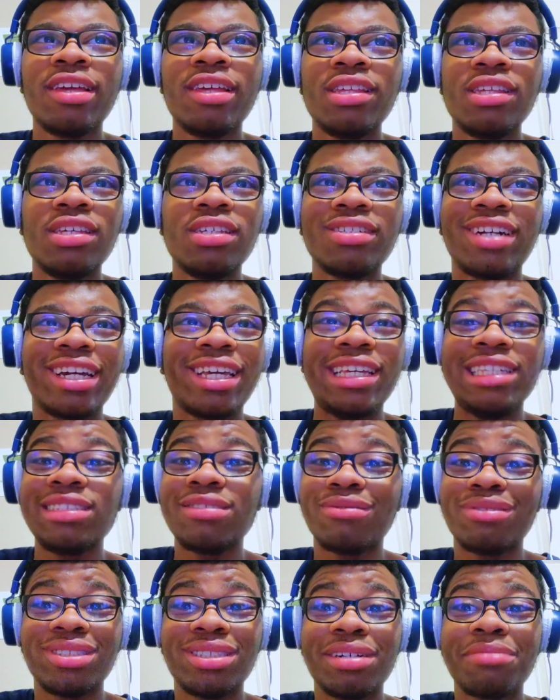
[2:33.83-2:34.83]
He
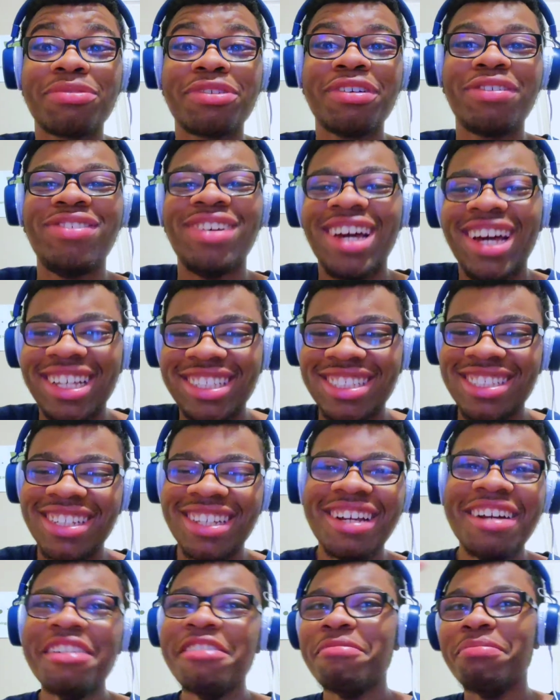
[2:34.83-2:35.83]
switched up real fast.
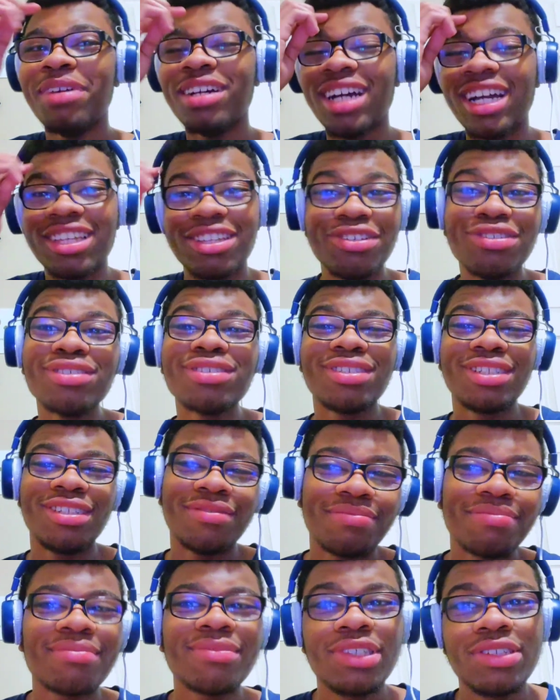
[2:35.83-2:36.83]
But, like,
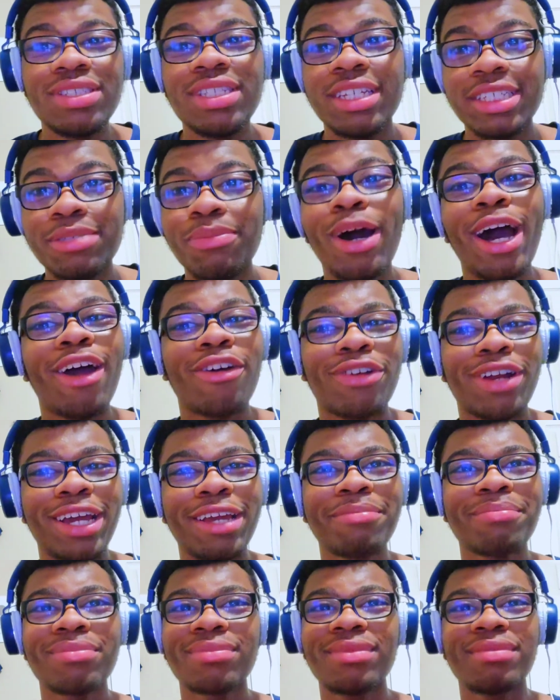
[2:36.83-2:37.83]
usually you see a smile,
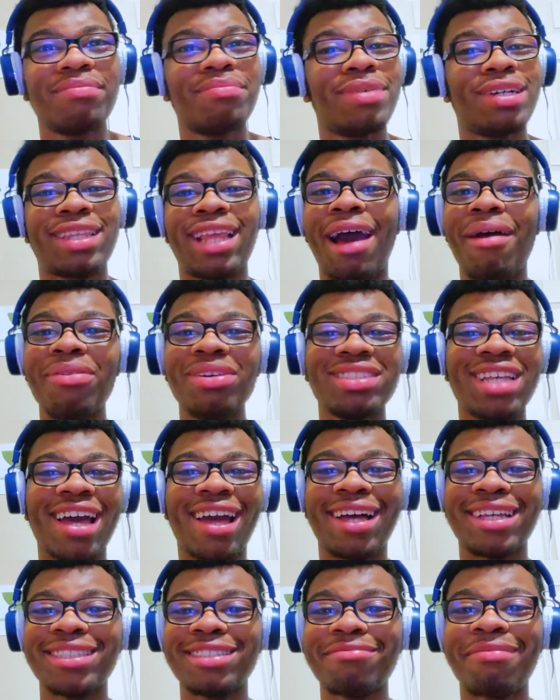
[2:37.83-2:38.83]
right? But that was
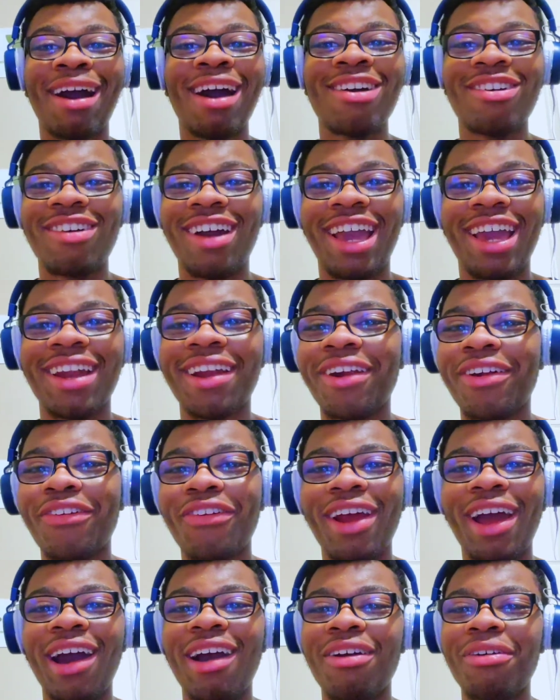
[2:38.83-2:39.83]
like a smile and a
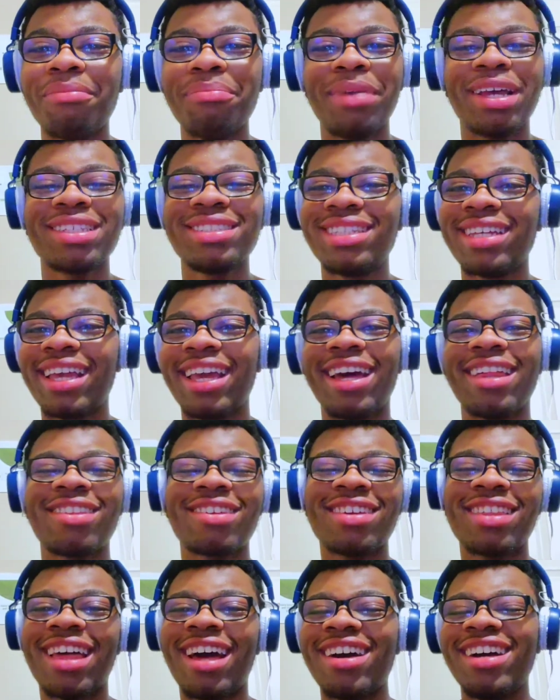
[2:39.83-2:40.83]
growl mixed
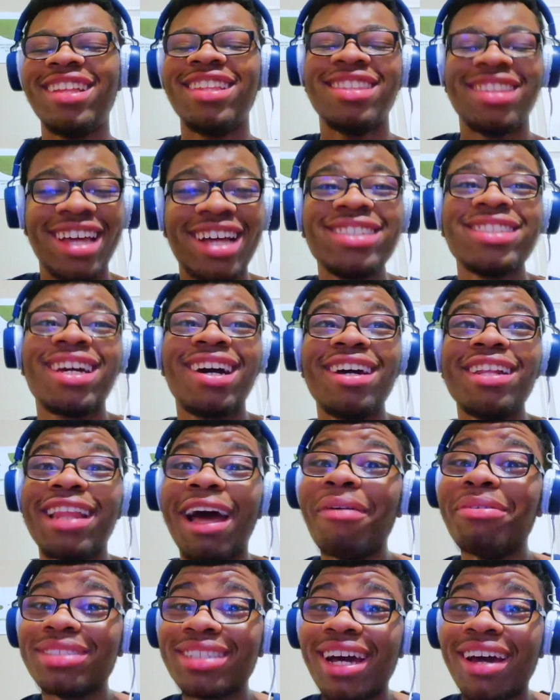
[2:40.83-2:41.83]
together.
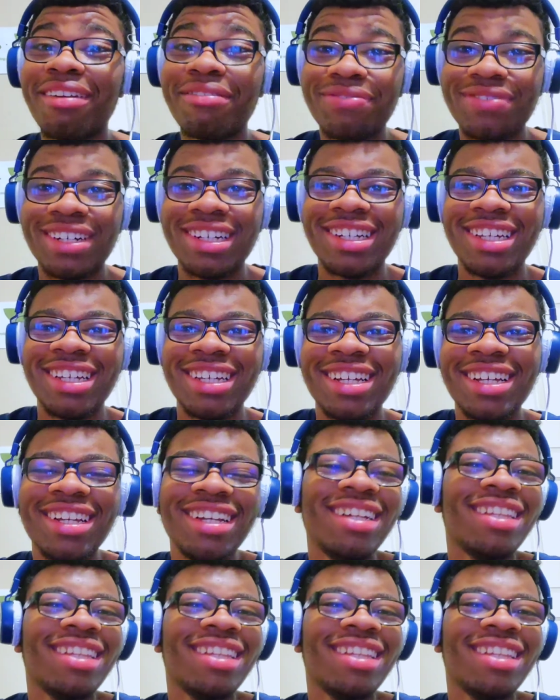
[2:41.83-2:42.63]
That was kind of funny.